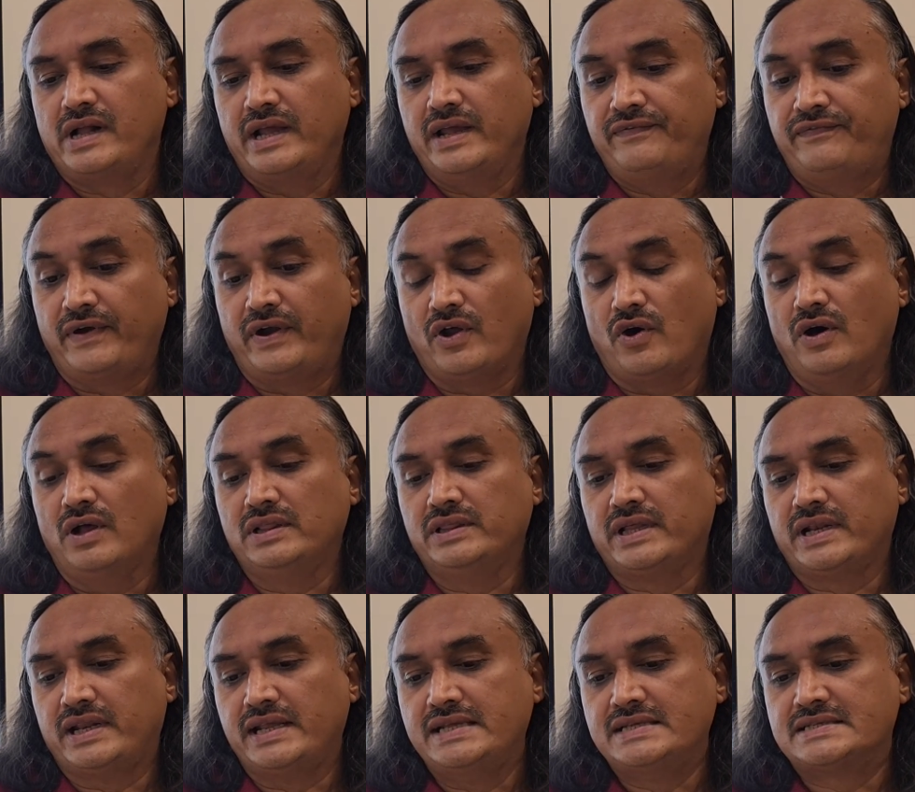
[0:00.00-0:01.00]
if at all
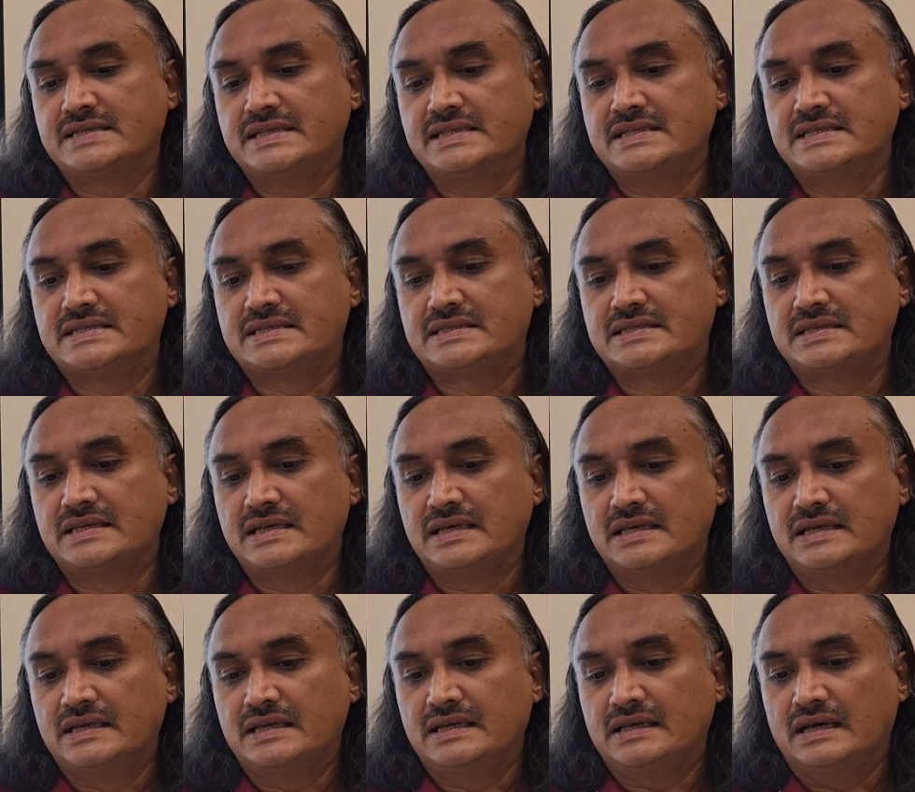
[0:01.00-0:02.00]
the reasons
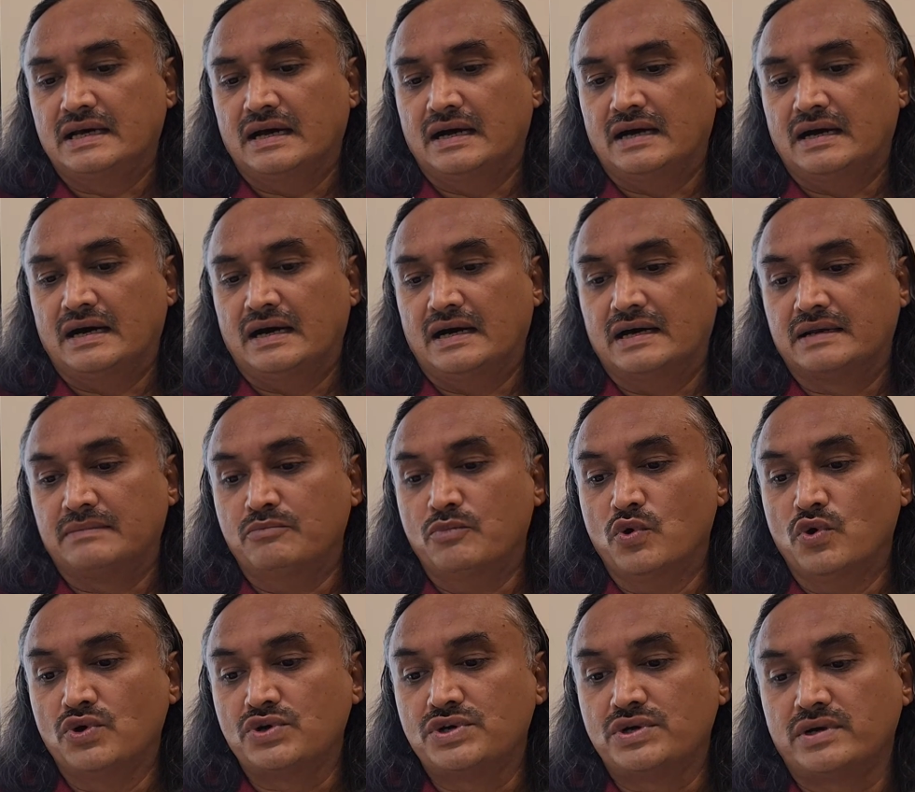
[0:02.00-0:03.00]
are
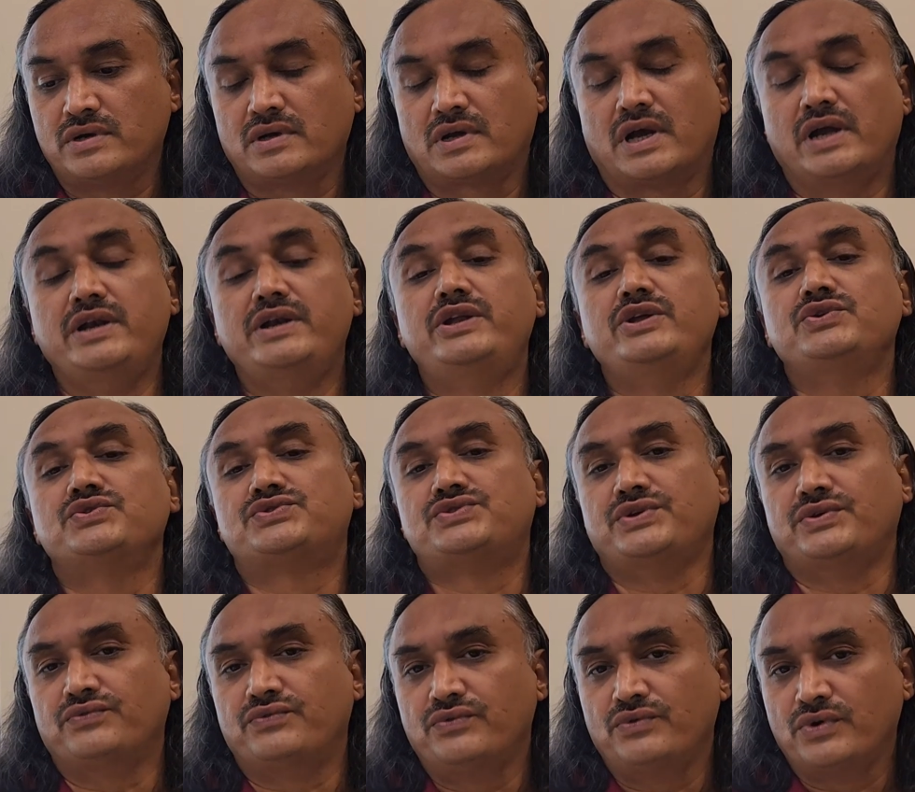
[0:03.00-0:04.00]
more
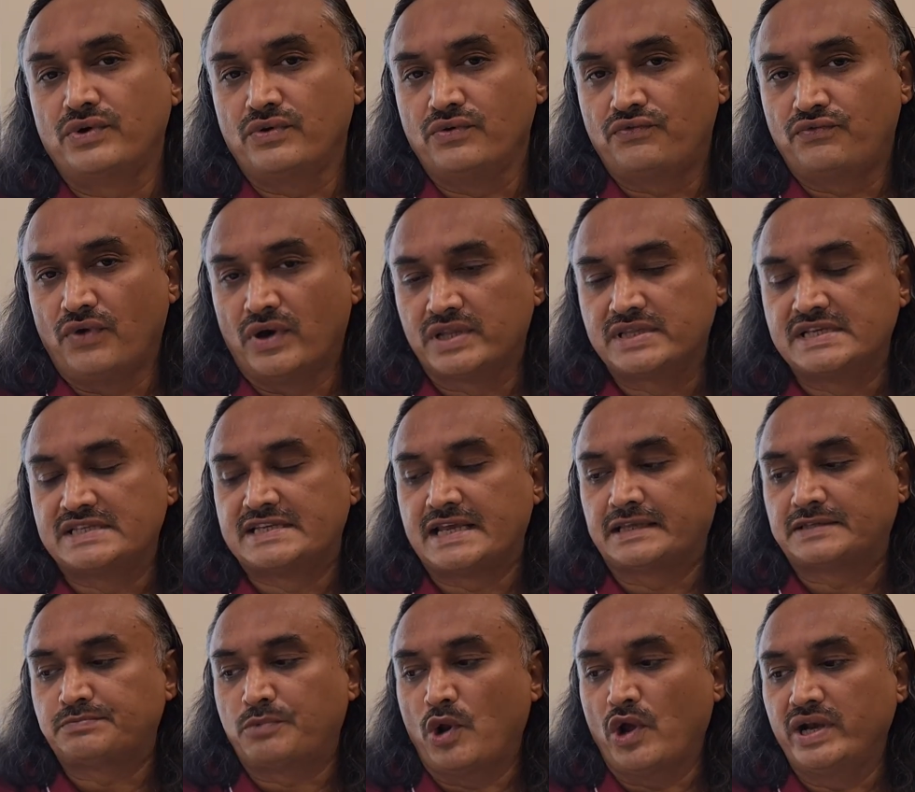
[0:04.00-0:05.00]
conducive for this
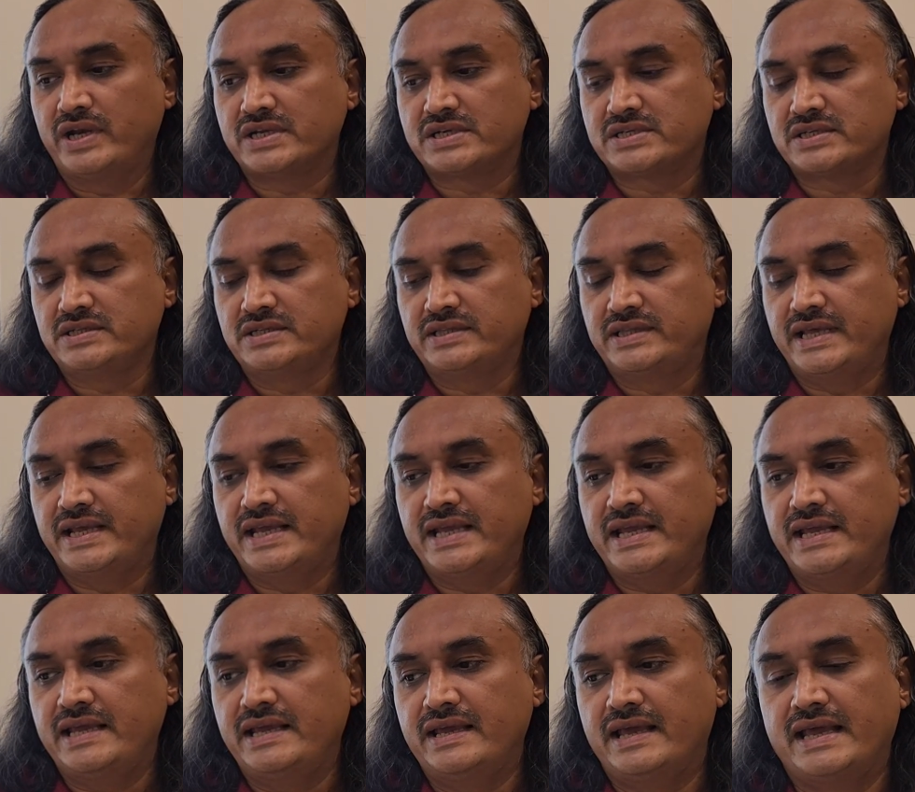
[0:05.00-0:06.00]
exploitation,
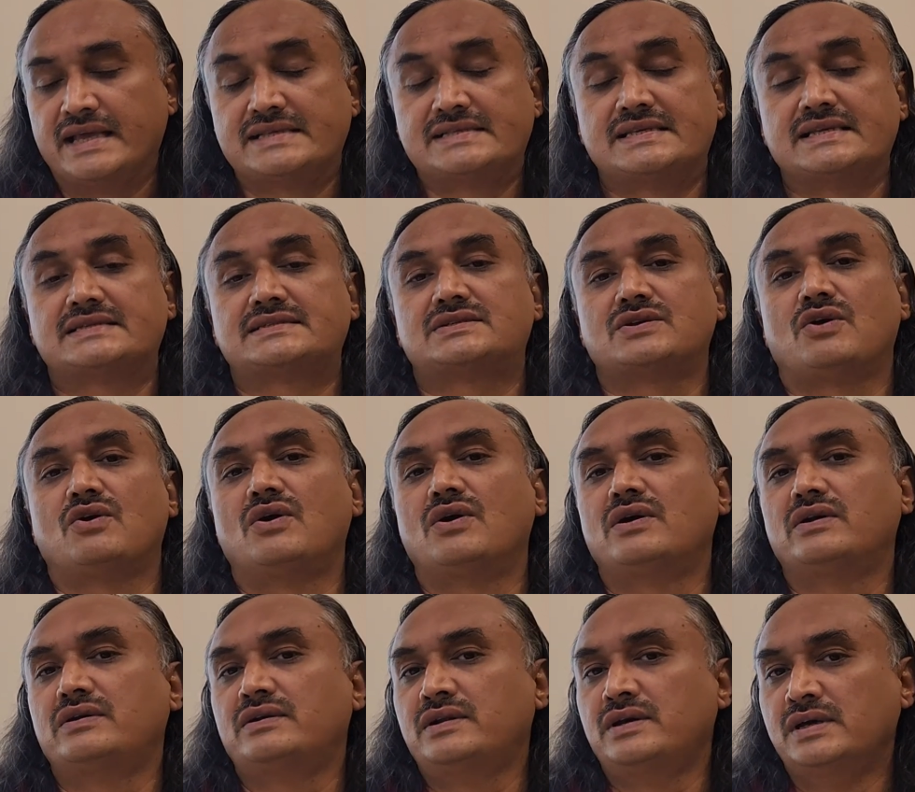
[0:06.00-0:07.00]
they exist
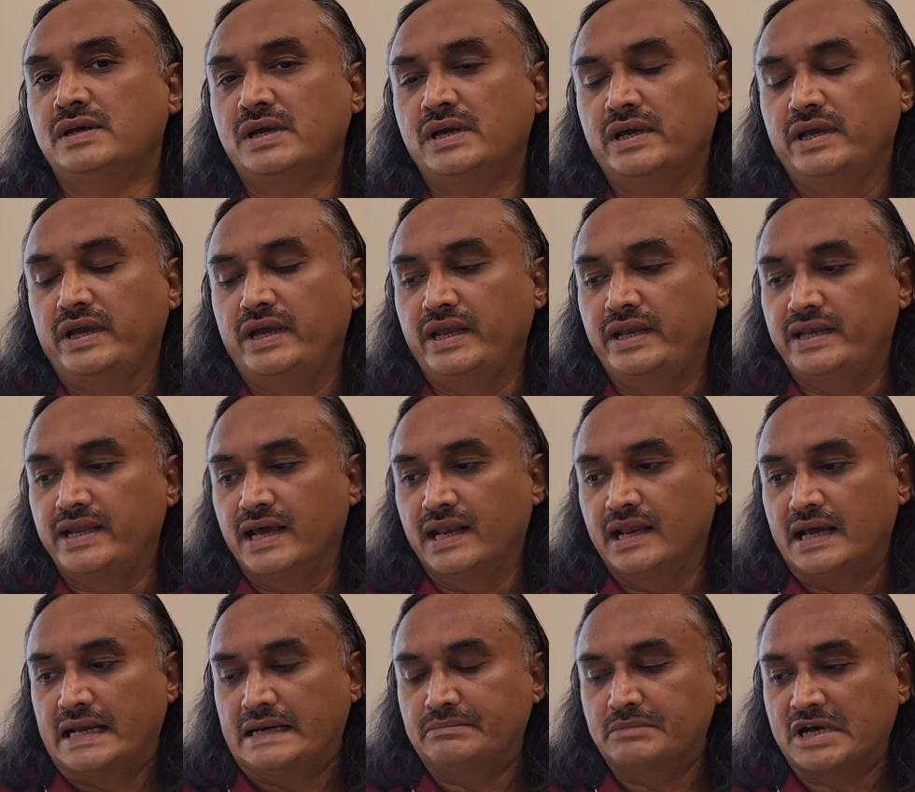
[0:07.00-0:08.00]
on India
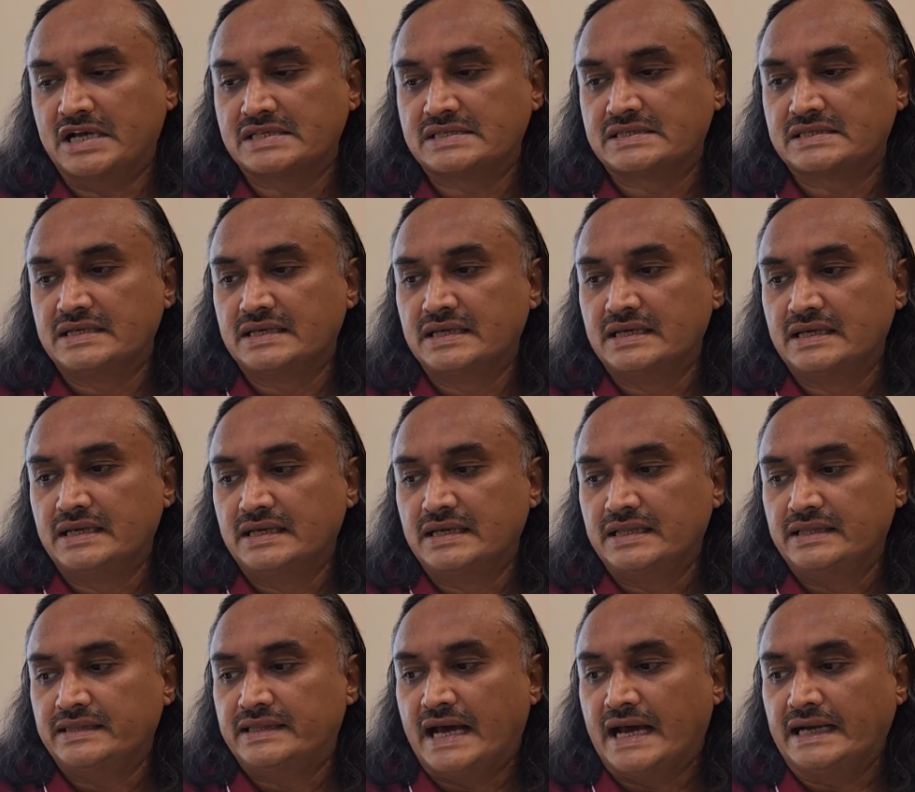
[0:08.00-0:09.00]
landmass.
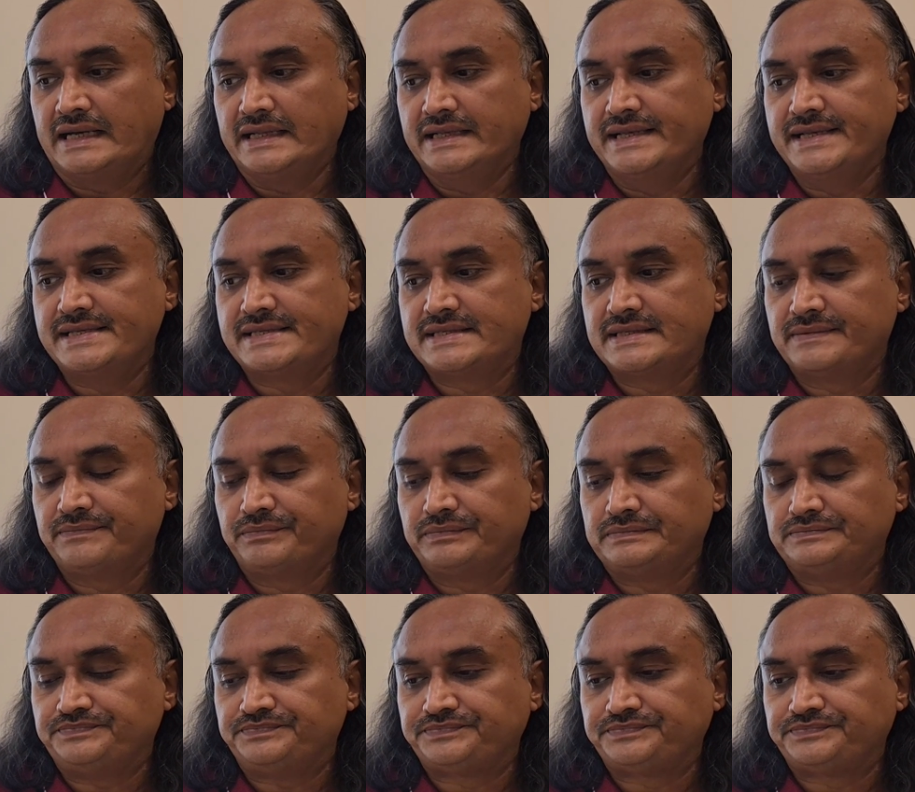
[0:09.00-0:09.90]
That is